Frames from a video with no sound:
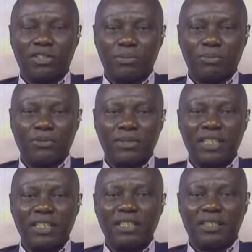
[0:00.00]
because
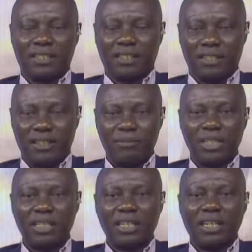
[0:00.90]
poverty is
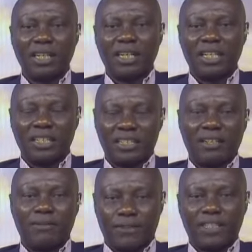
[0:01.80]
endemic, it's
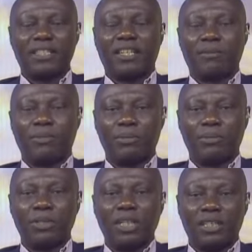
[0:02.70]
affecting our
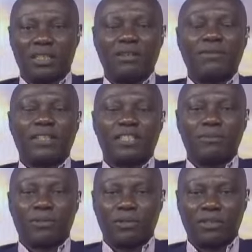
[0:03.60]
people, it's
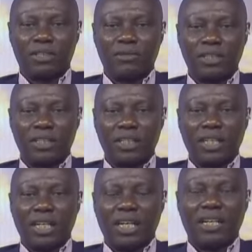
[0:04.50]
affecting productivity,
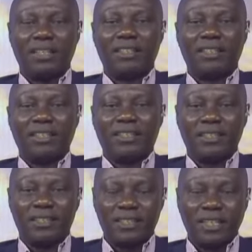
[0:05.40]
and
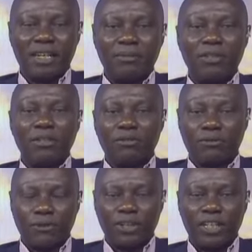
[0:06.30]
it is time
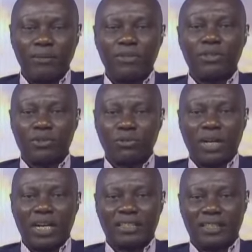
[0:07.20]
for him
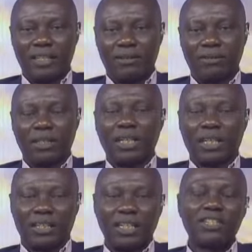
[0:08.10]
to act now.
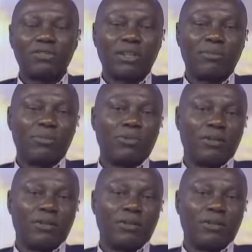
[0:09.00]
That is why